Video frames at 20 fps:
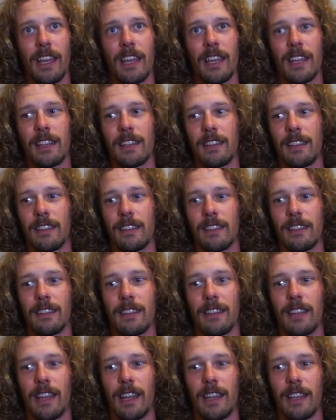
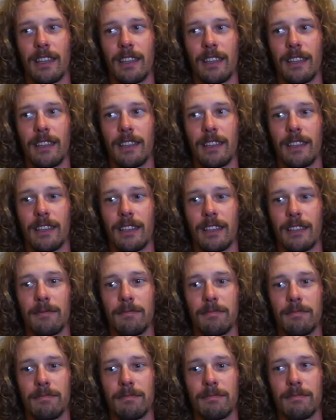And
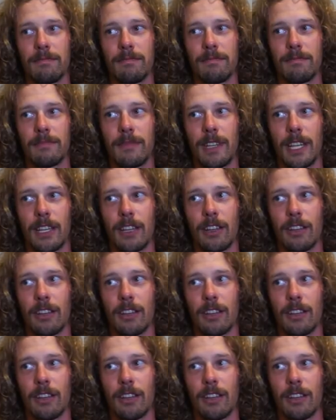I